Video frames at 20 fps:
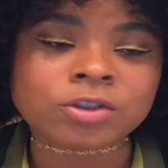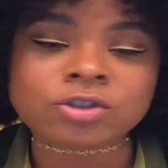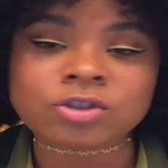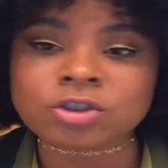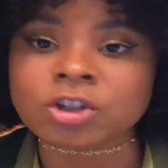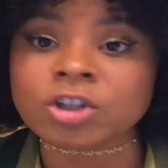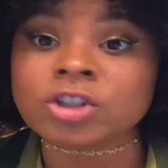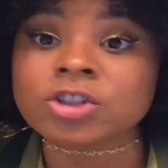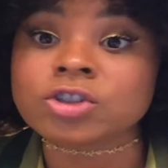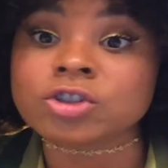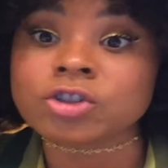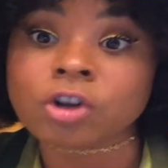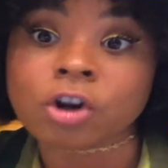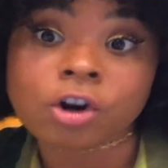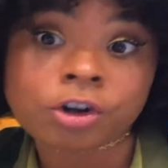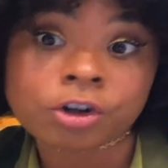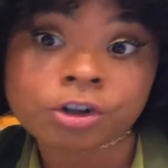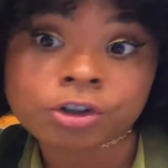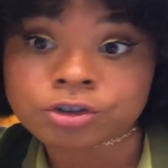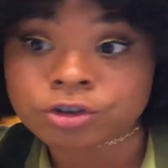are just
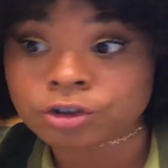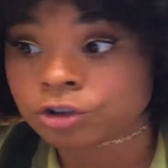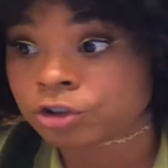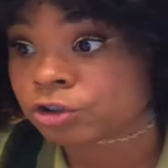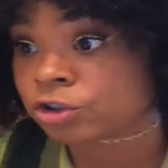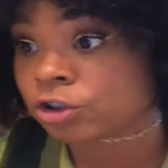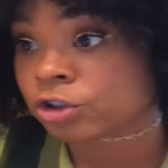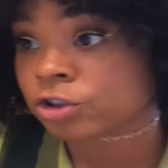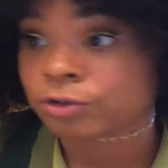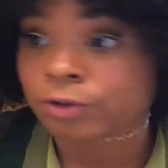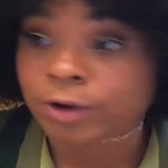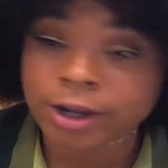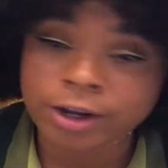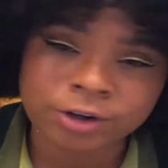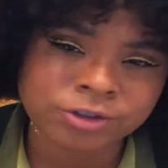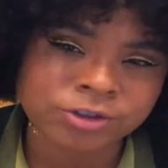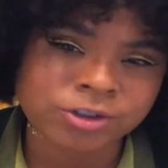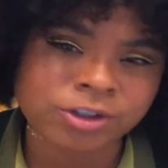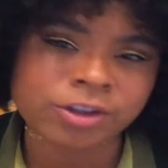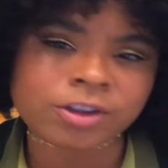artists or they're just
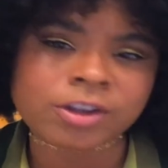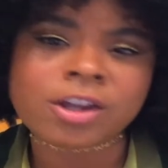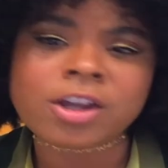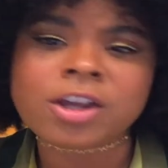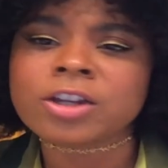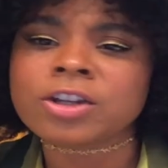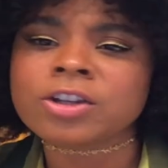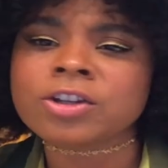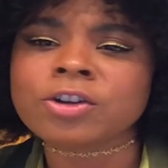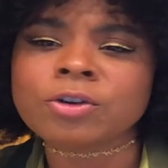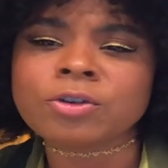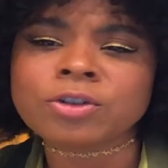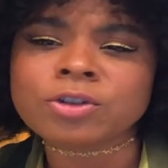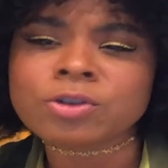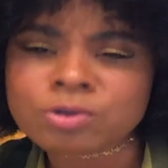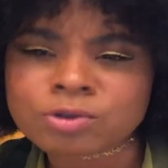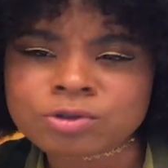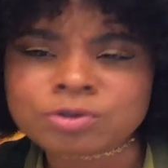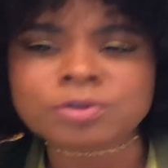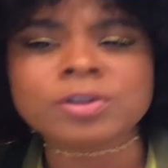writers. And, you know,
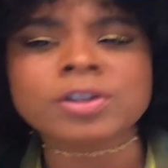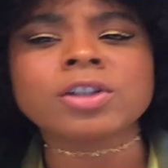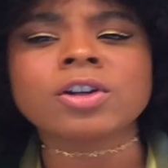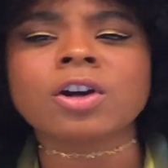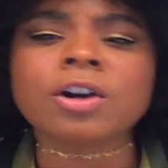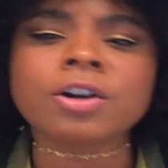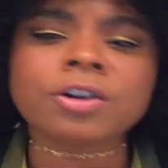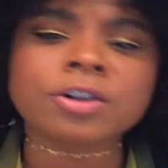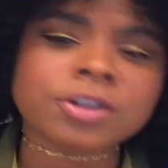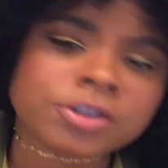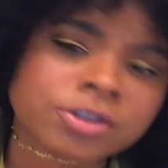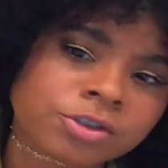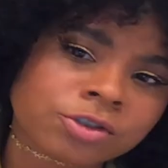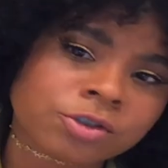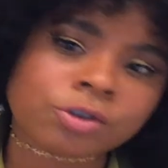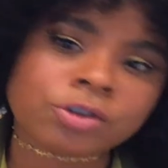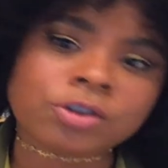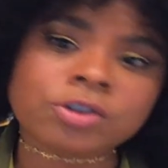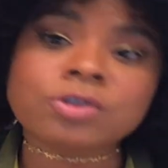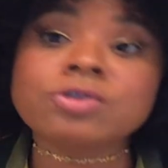usually artists
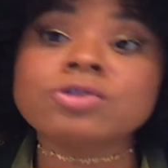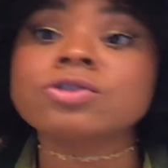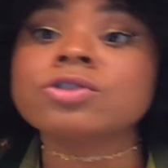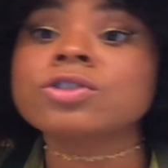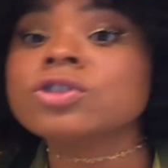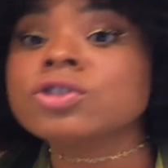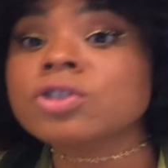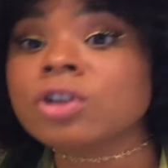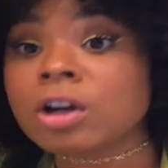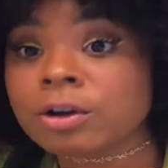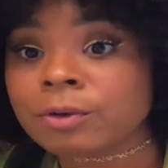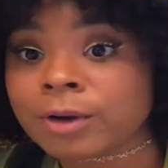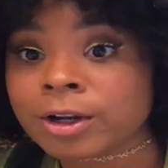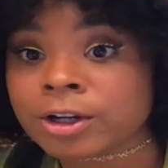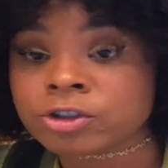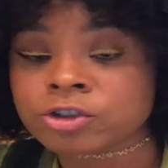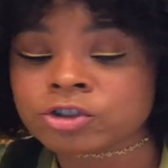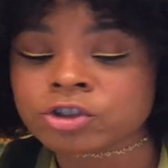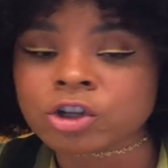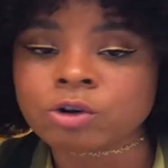or usually
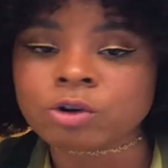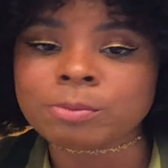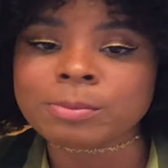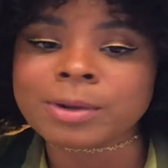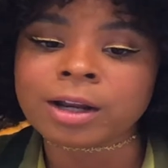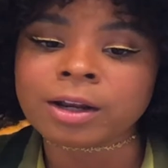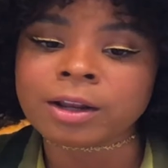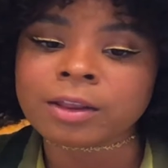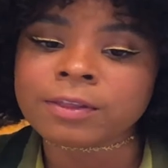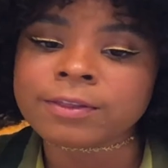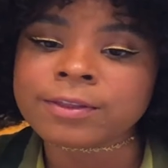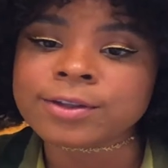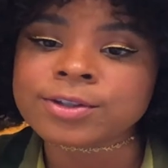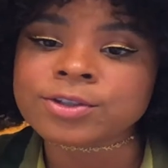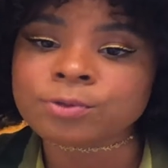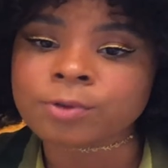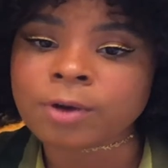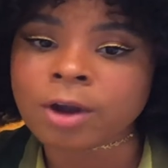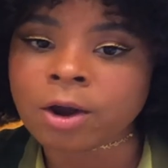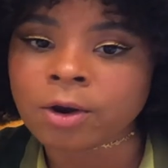songwriters go about it
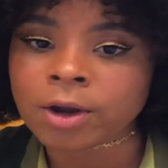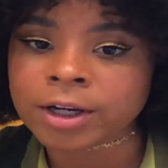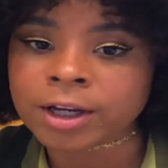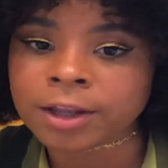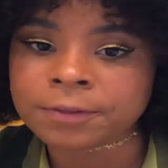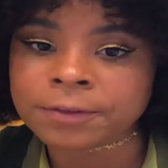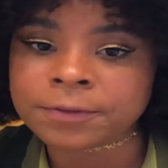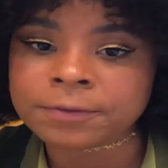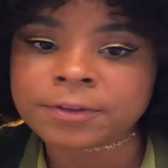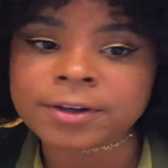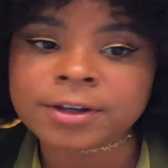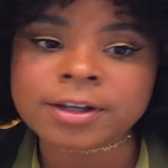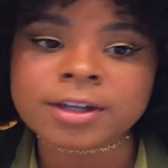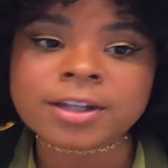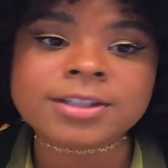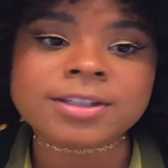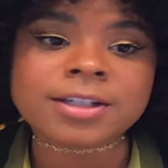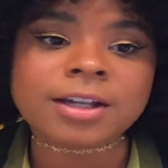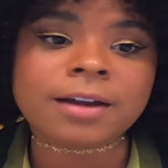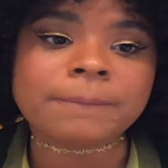this route. And I think that
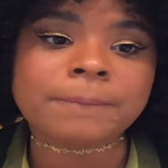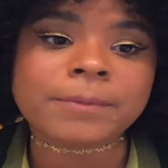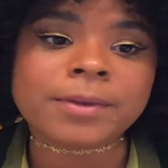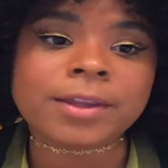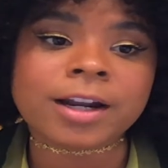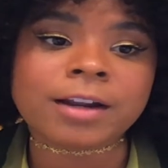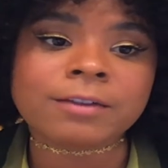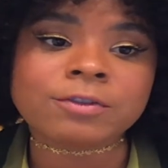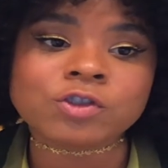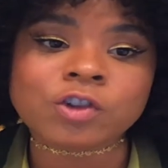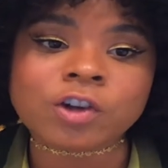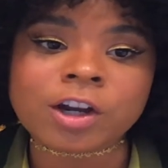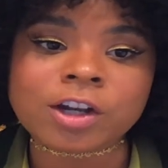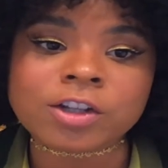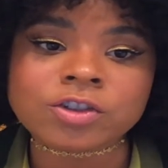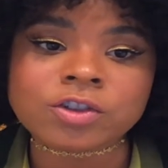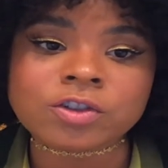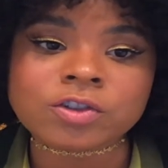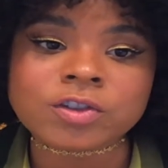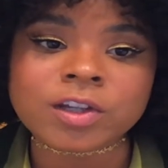any time that I've
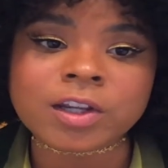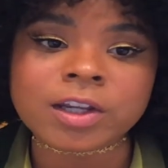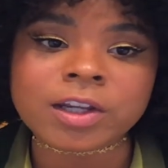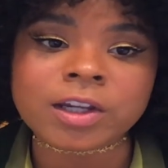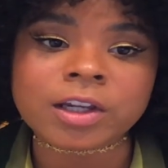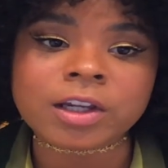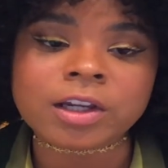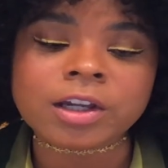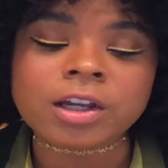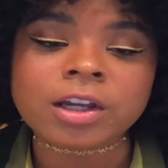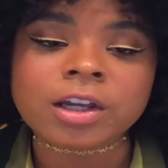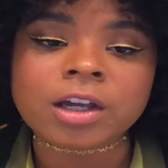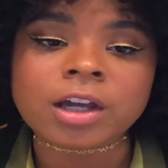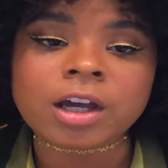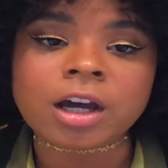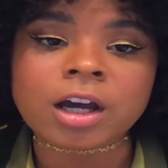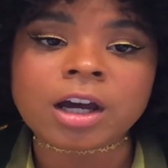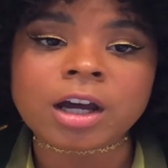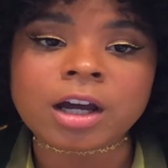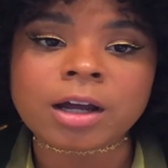tried to take
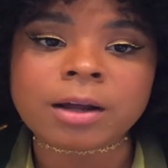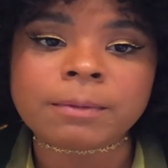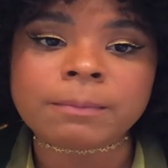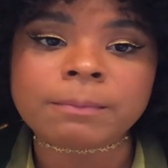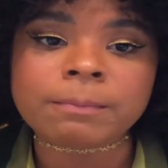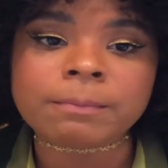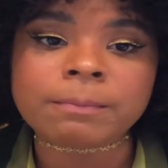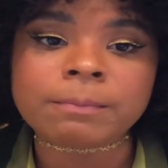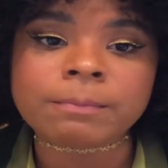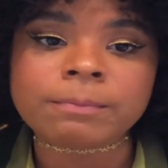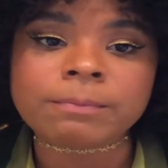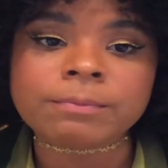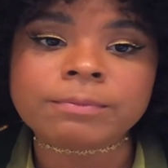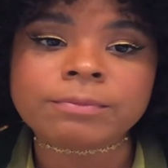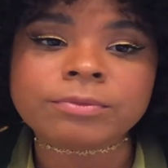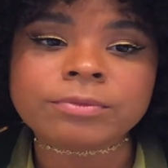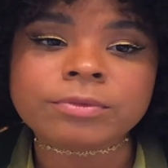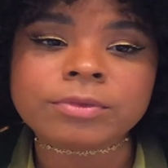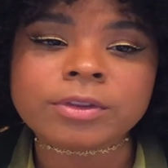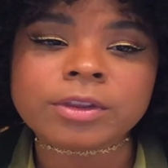
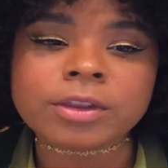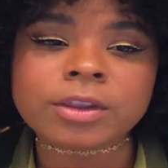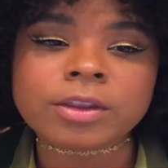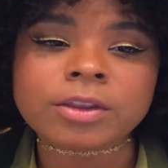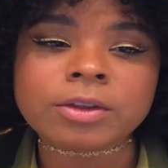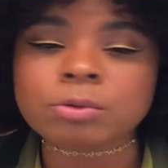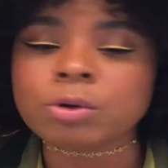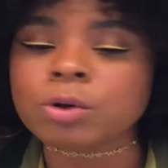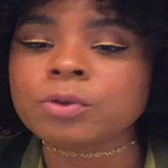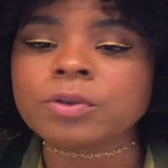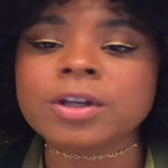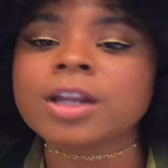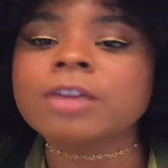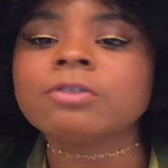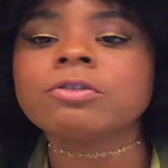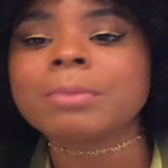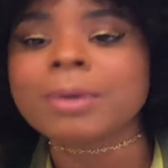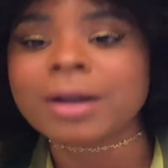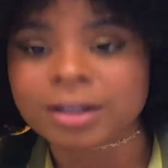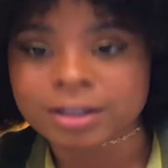the road that
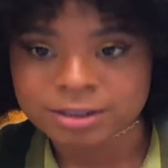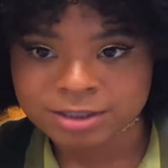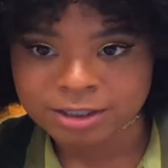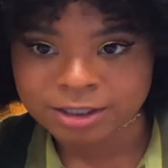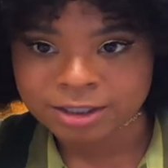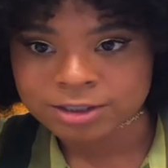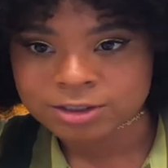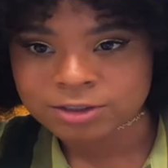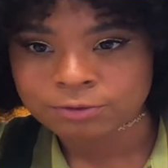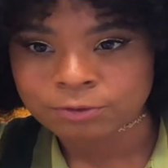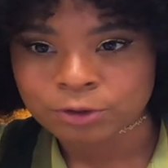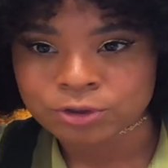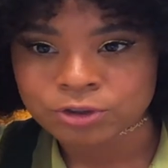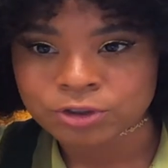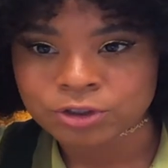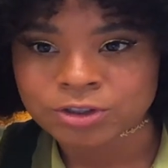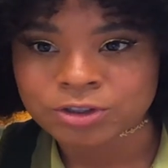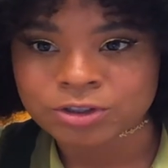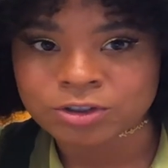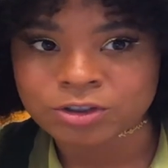everybody takes
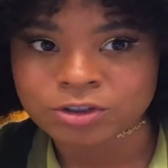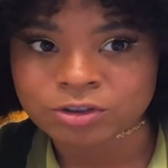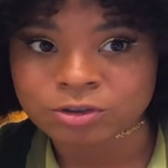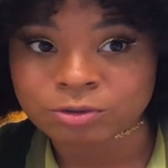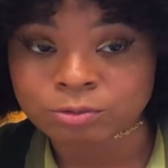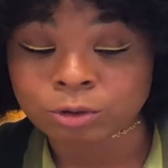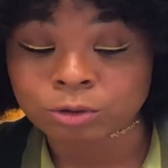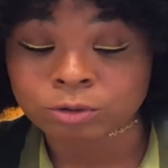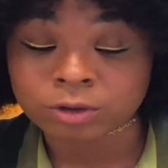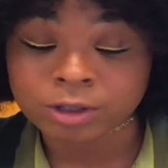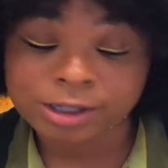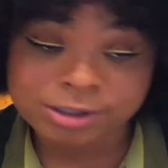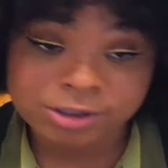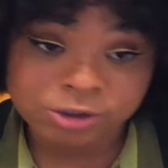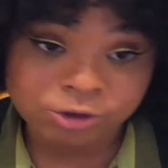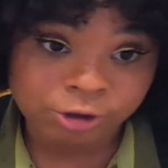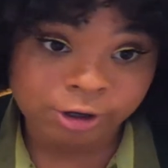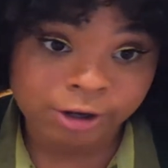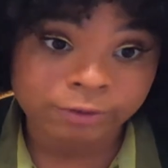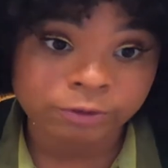versus the road less
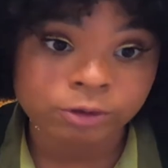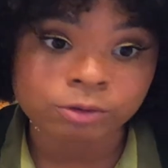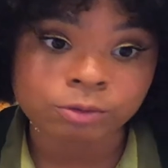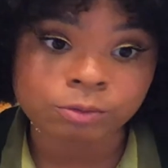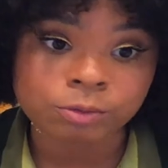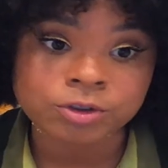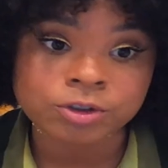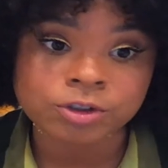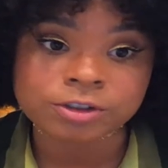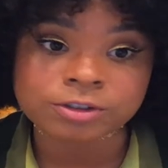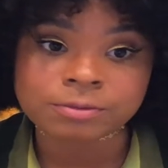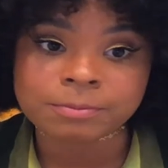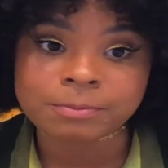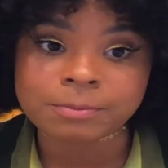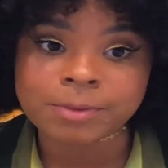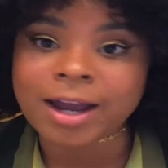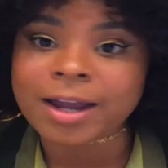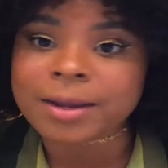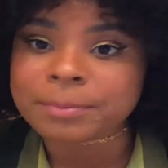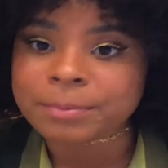traveled, which is
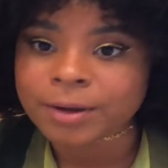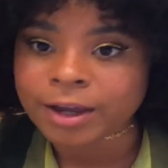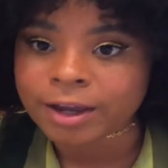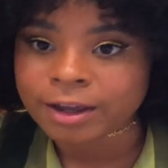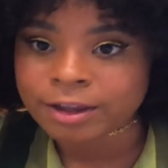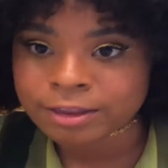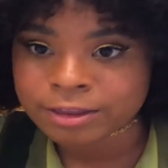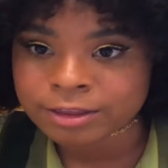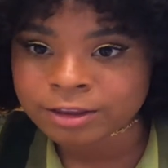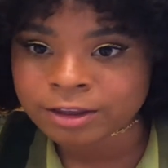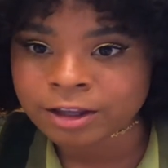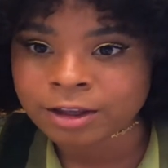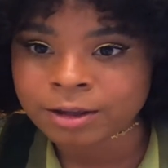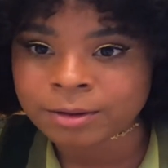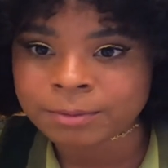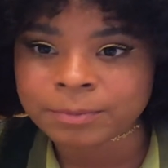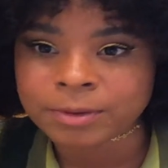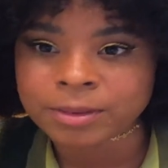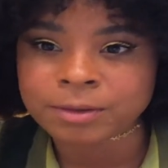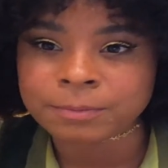my path
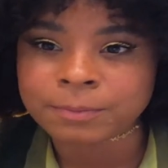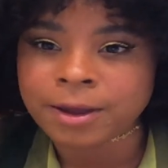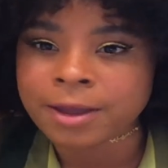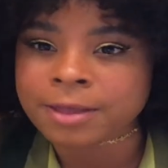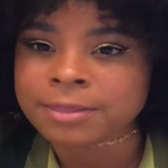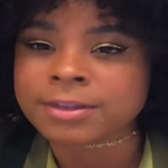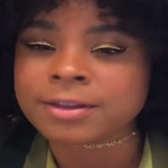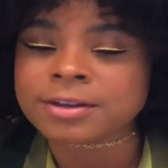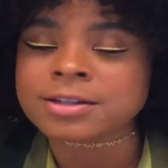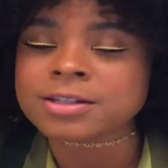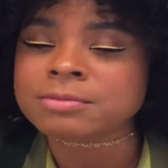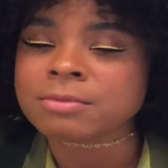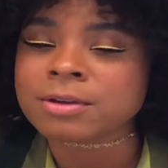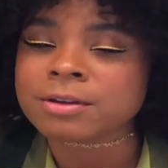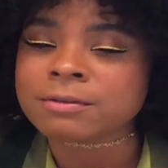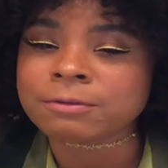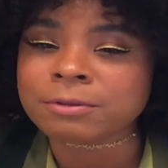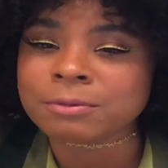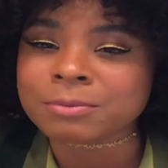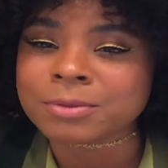and the path that is
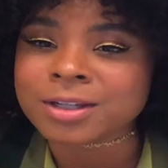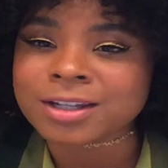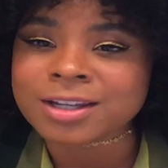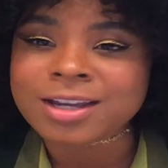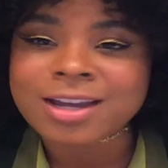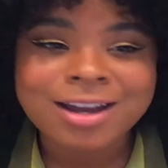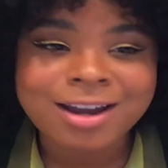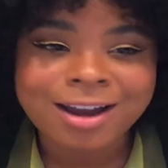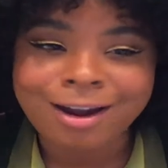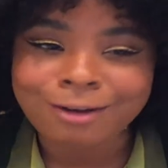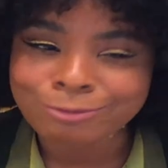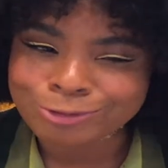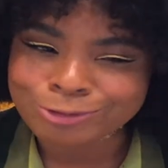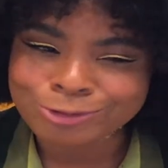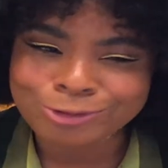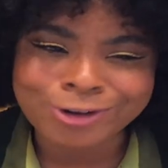meant for me, I've